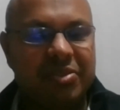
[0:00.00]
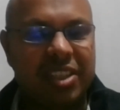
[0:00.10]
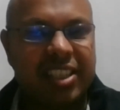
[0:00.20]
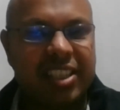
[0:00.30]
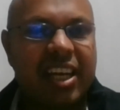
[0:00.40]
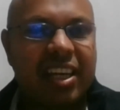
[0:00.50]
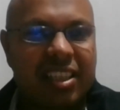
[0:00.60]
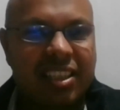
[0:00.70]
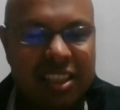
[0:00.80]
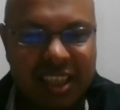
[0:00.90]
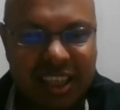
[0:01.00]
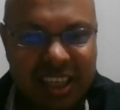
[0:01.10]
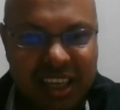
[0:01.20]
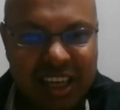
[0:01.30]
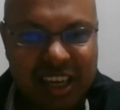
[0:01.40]
the entire
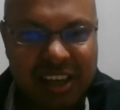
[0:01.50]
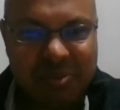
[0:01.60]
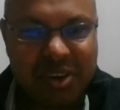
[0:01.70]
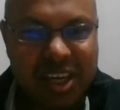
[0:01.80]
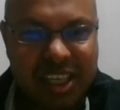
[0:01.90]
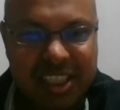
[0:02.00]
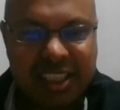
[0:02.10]
world.